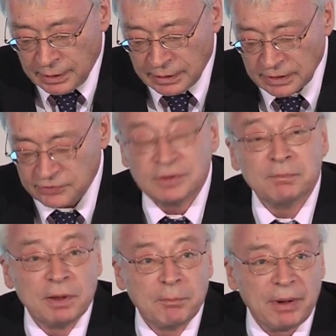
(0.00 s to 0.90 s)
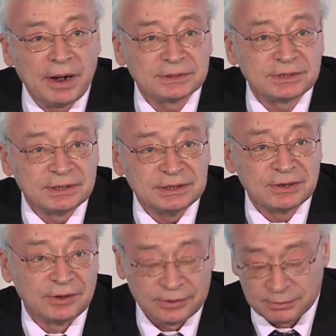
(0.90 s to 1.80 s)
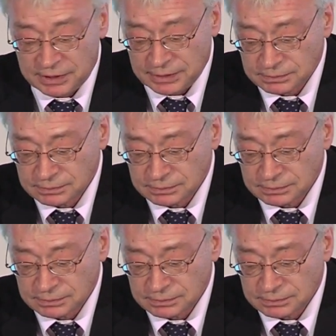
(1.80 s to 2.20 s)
In a simple barter economy,